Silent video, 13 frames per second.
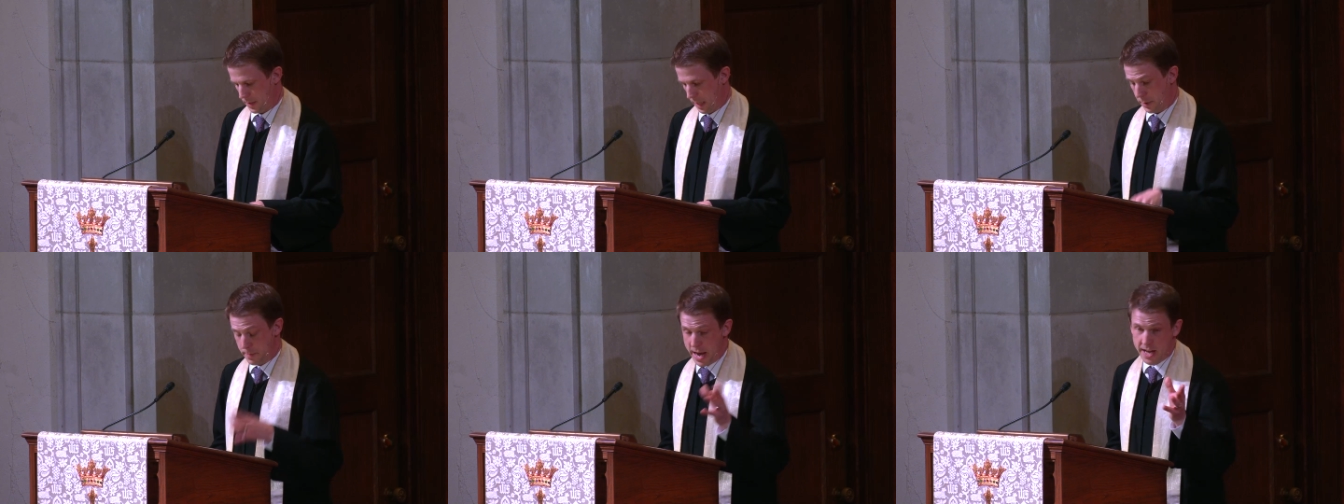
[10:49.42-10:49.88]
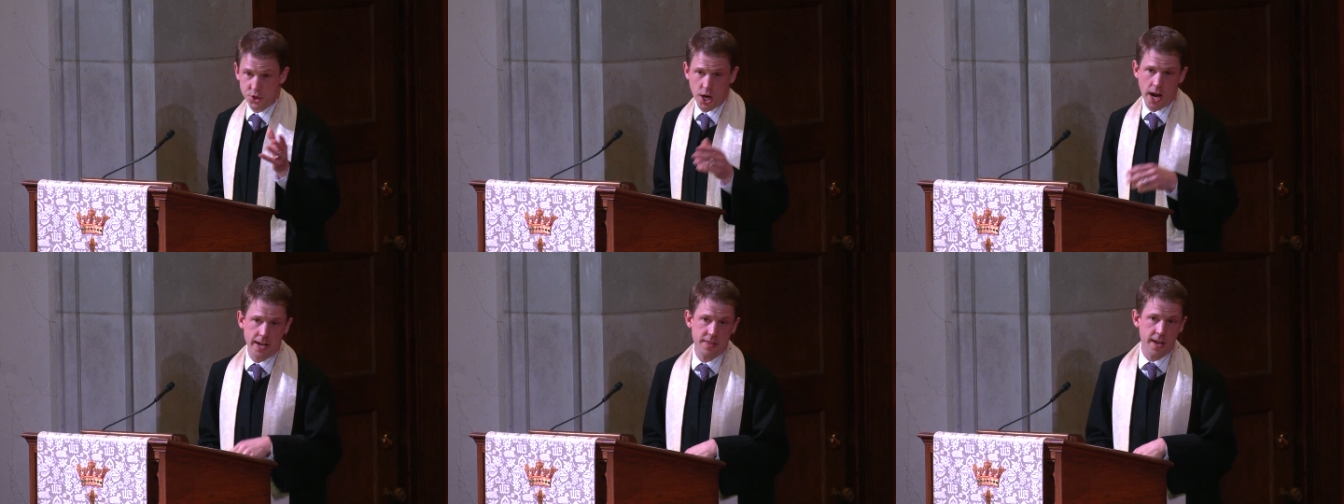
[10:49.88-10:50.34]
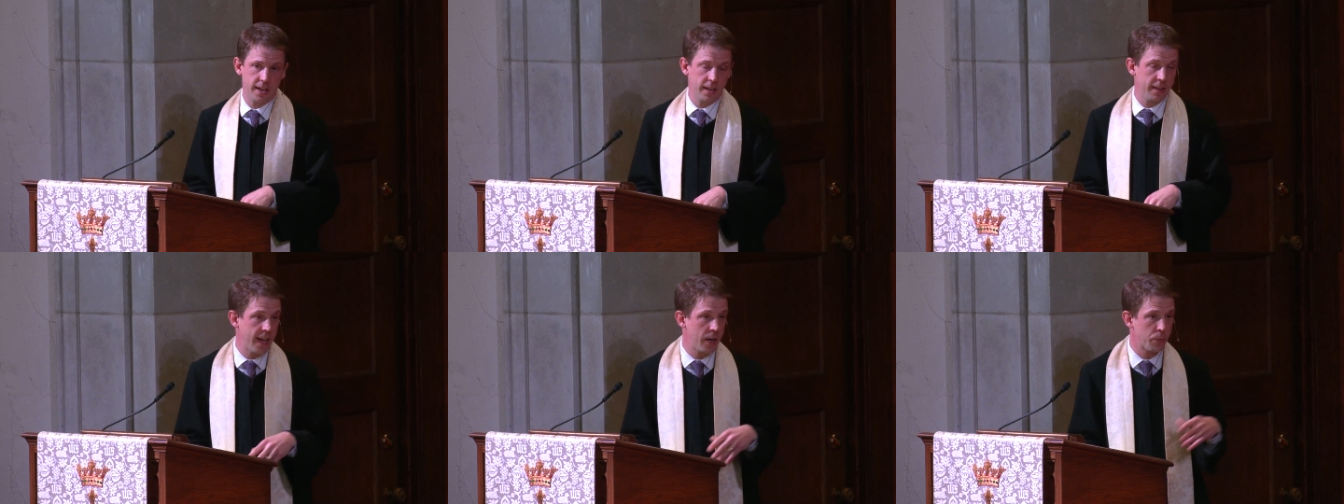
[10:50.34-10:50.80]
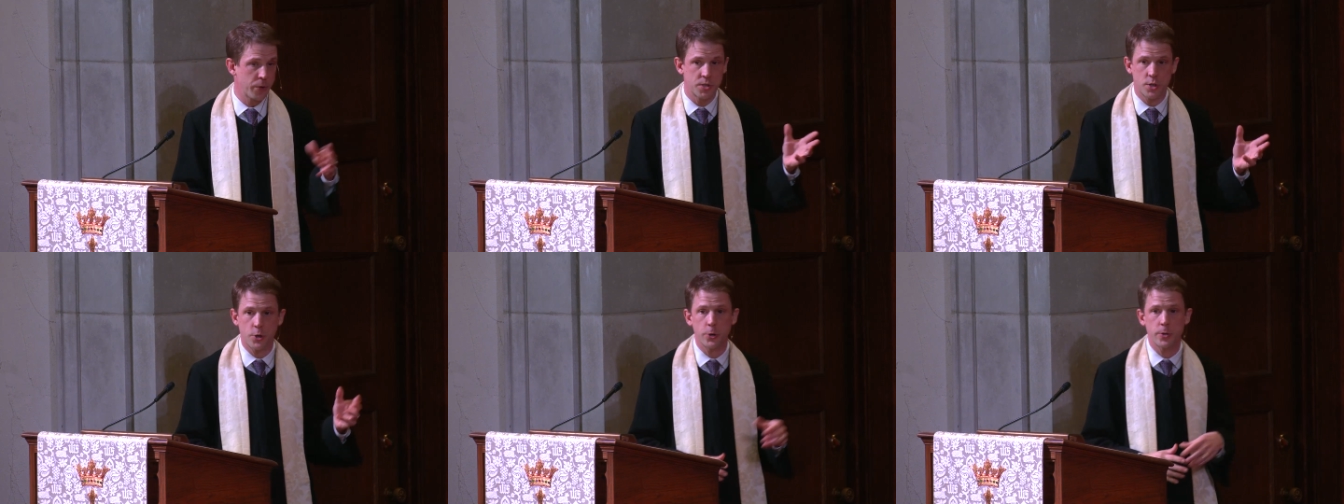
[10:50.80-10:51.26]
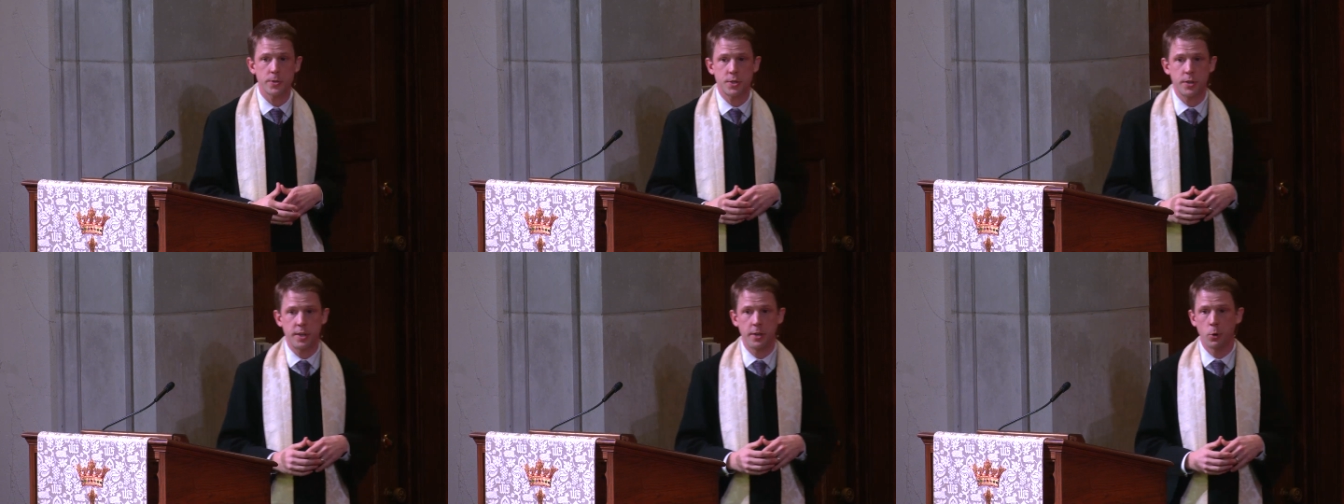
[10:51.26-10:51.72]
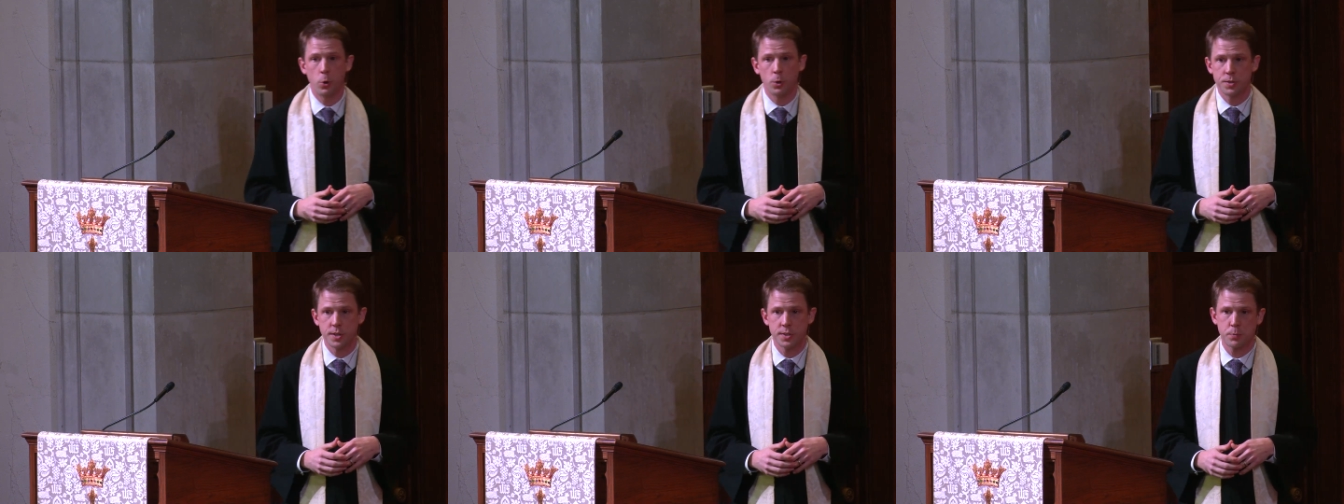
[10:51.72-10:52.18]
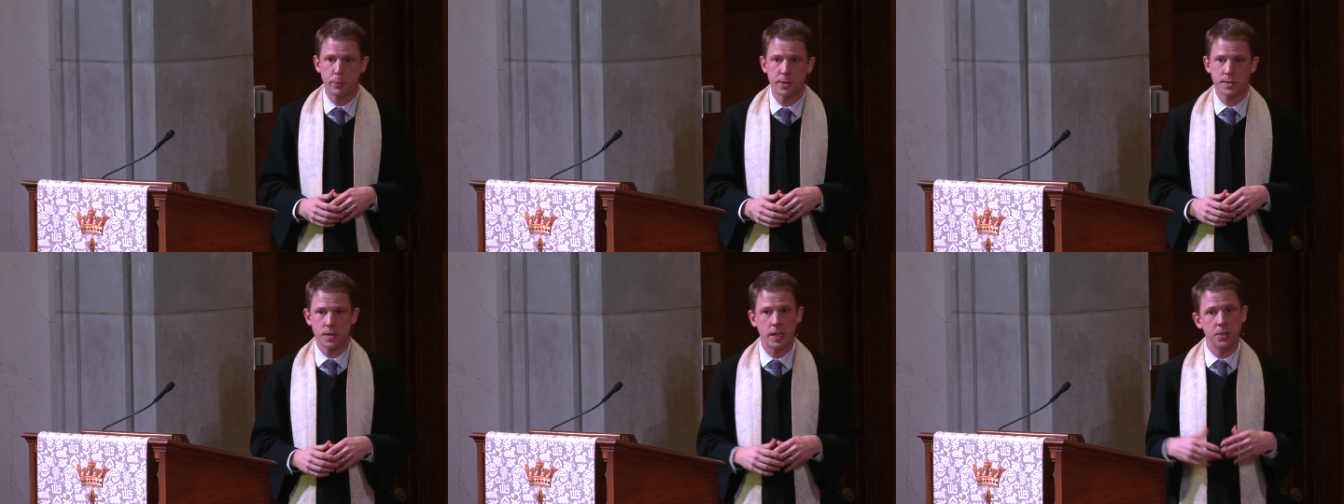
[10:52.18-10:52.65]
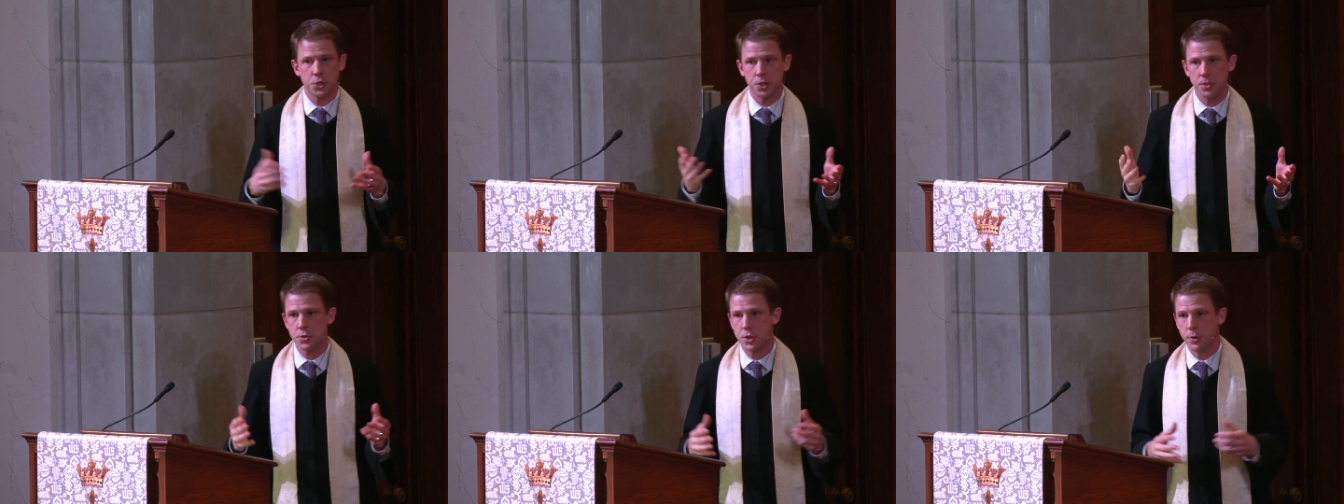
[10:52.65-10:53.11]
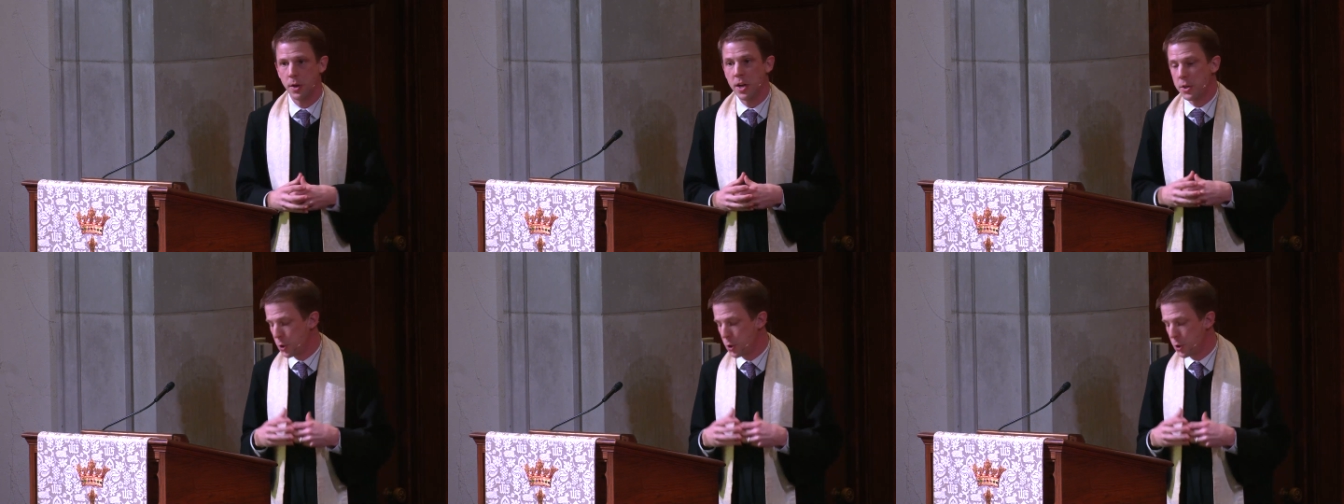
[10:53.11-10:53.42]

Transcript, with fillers: The Magi, they, they return to the old dispensation, to,